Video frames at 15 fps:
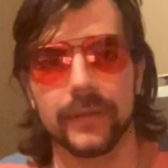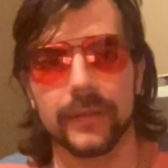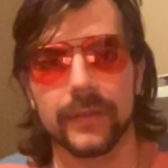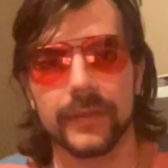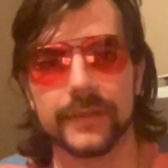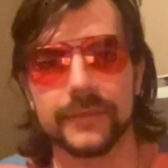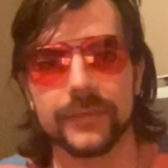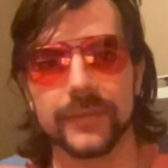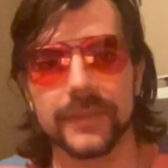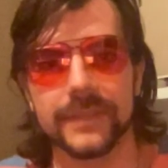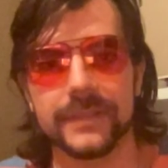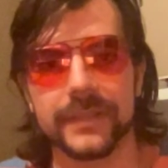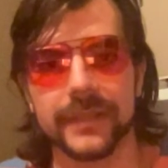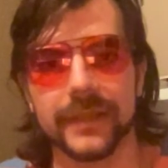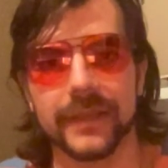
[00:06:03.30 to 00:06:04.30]
Thanks for
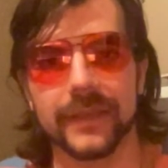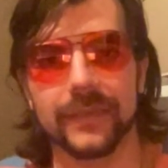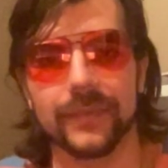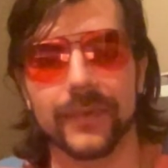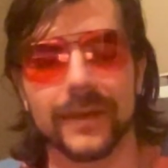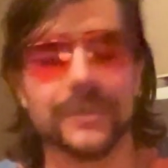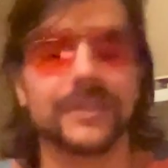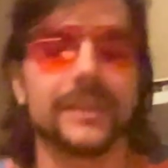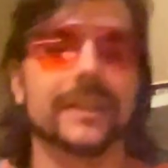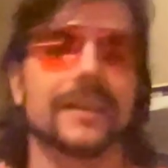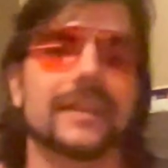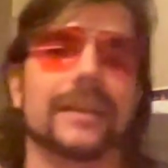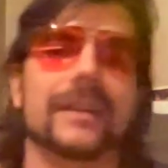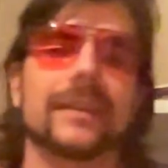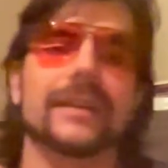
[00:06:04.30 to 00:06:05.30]
listening and watching,
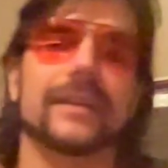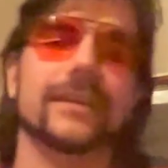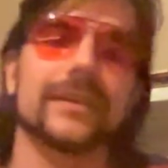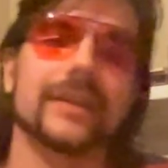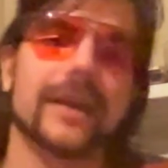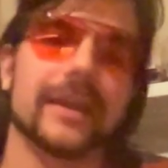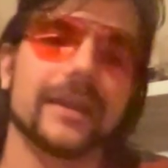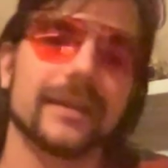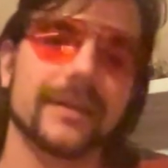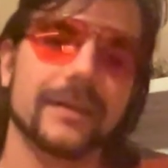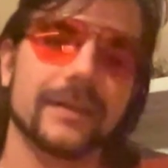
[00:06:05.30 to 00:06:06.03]
and good night.